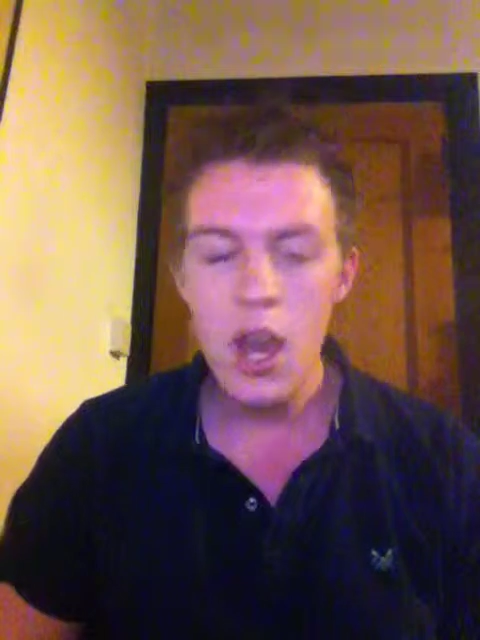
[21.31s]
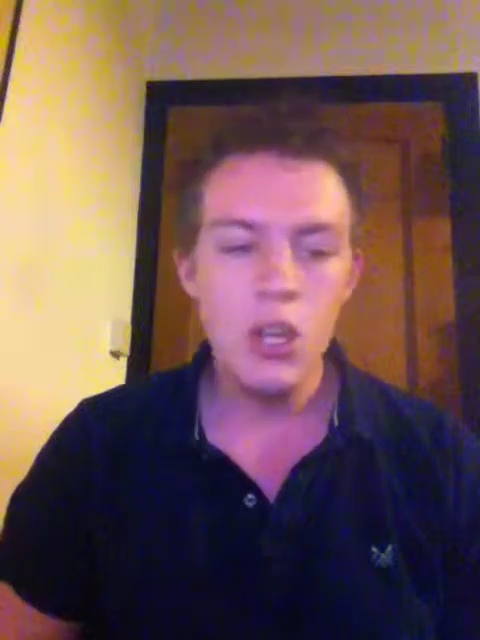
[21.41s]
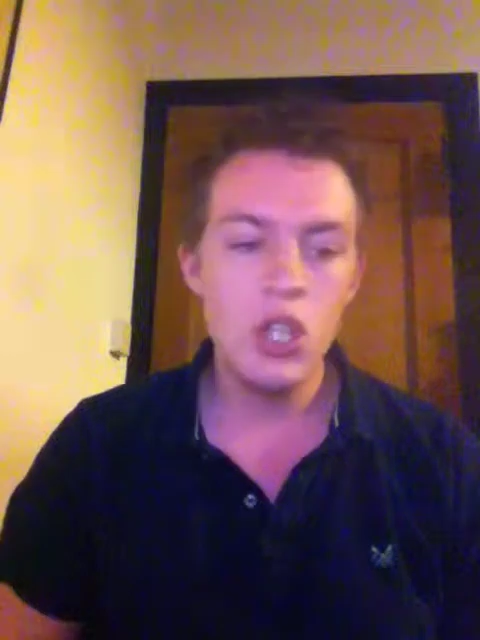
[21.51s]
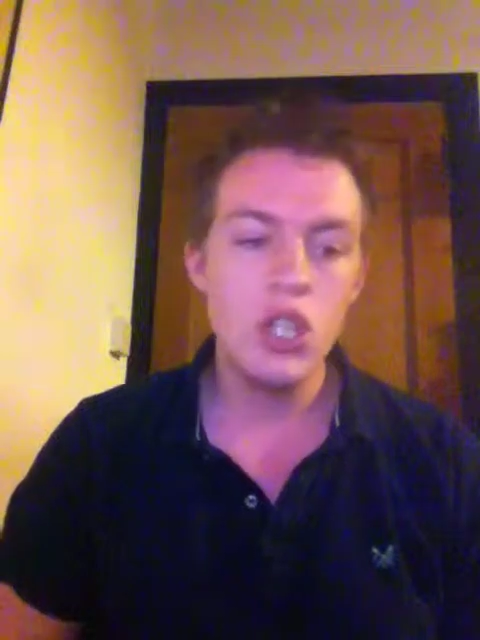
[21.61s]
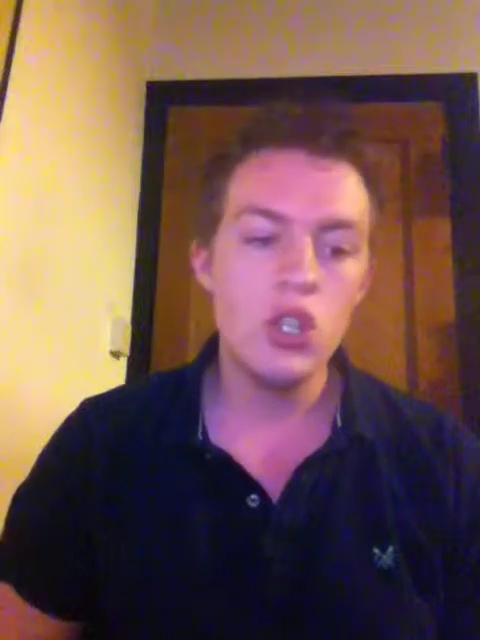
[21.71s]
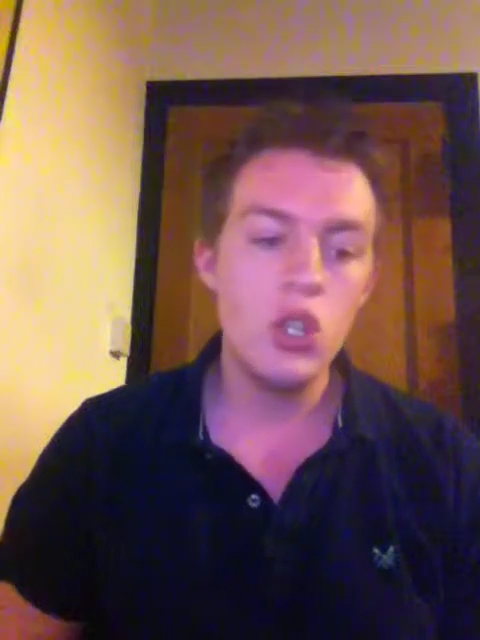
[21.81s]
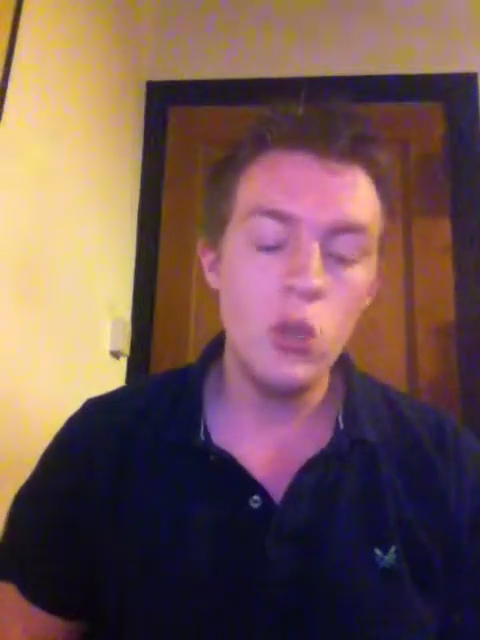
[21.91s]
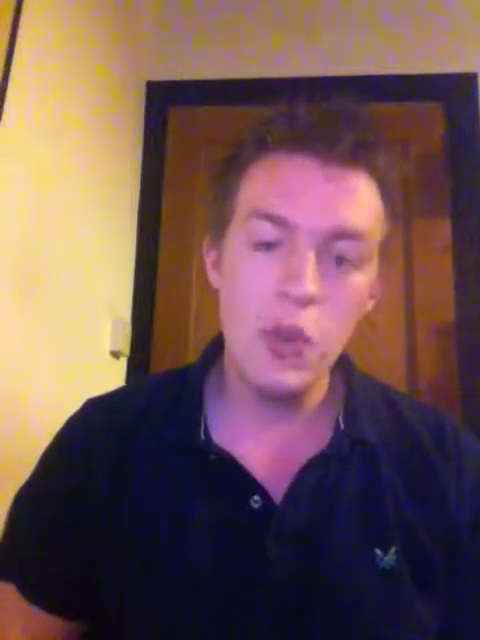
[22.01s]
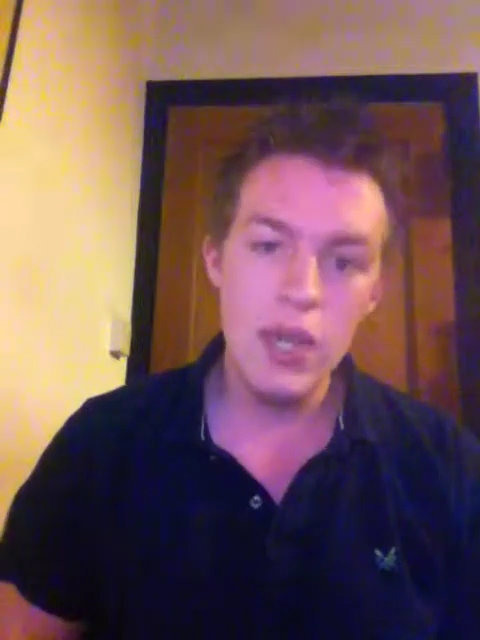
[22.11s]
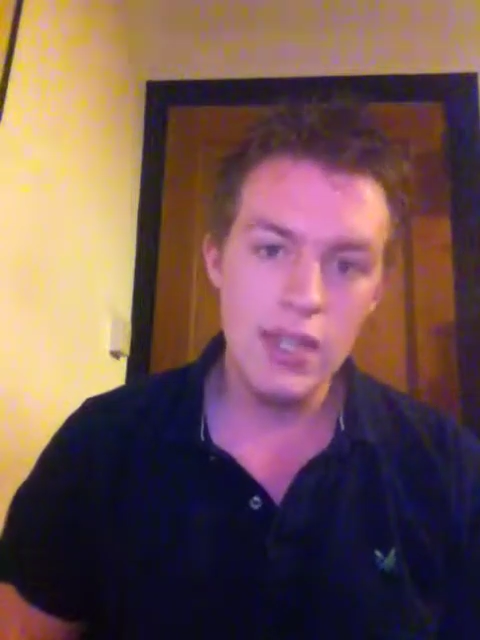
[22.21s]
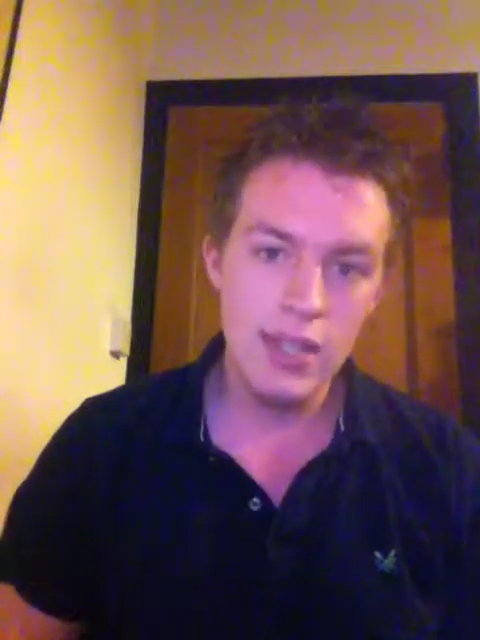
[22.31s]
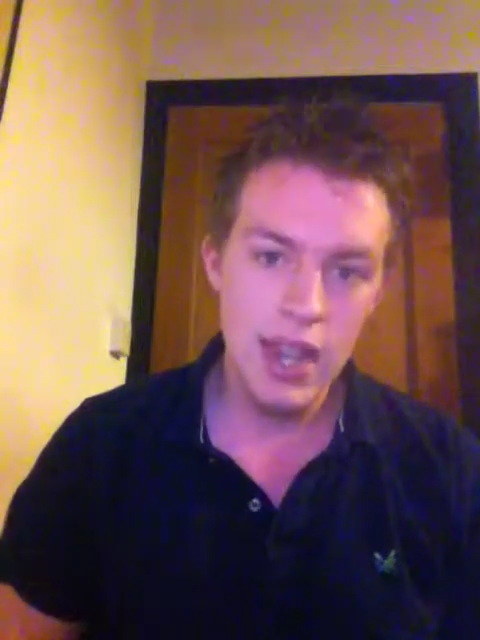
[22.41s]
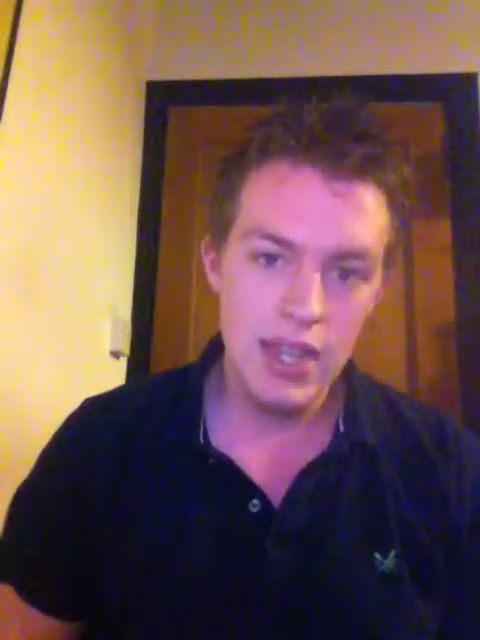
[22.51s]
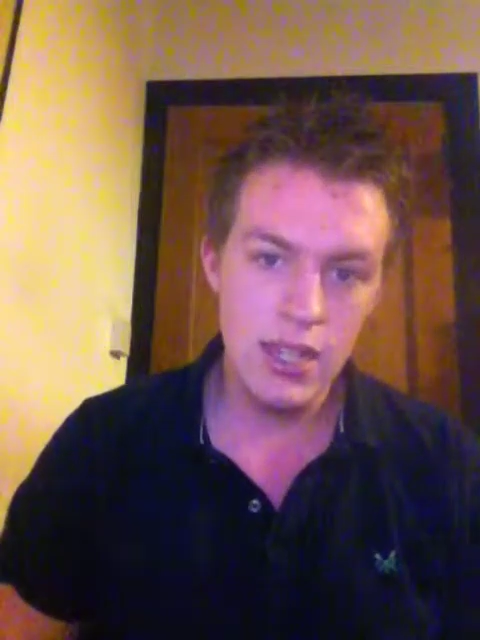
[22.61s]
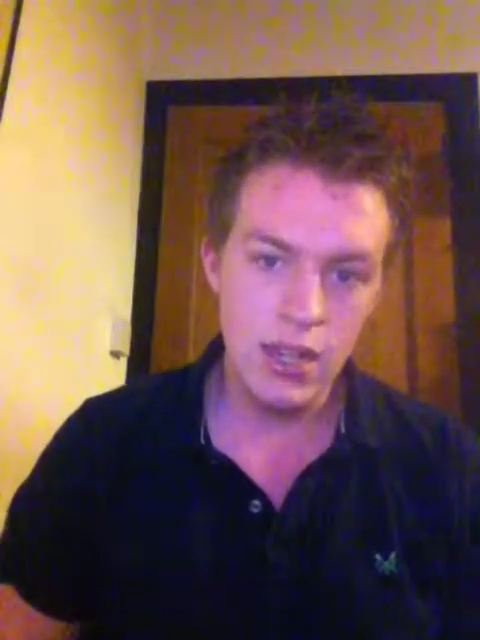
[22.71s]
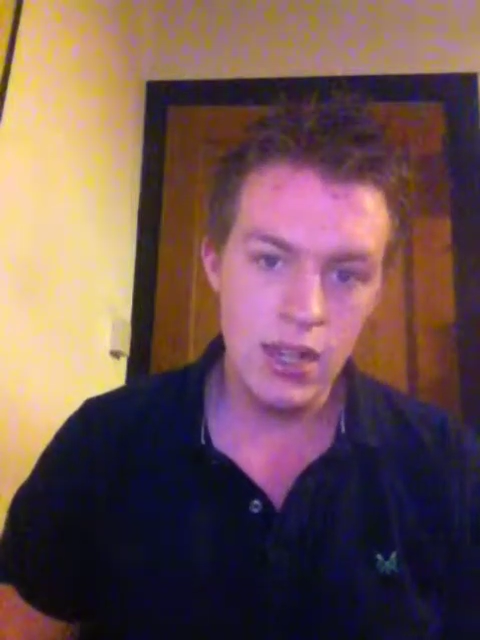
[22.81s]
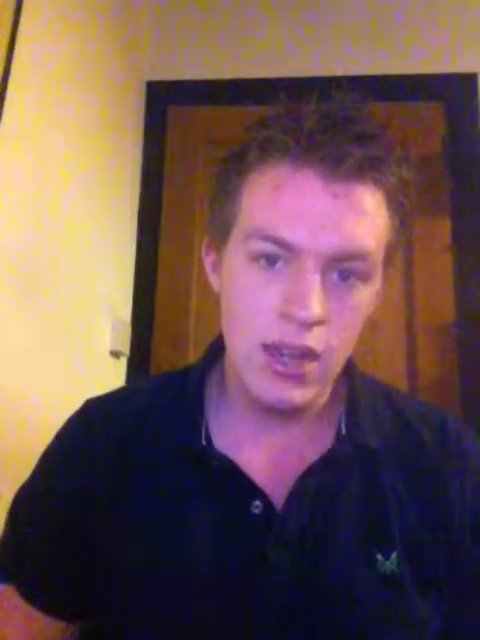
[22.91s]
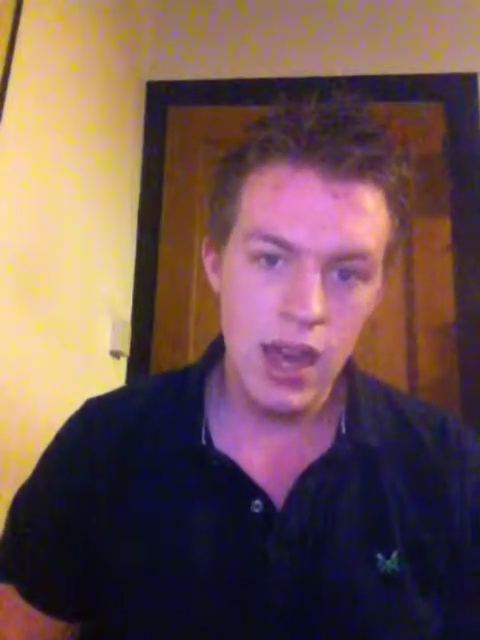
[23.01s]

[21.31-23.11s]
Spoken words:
Just 2 weeks later,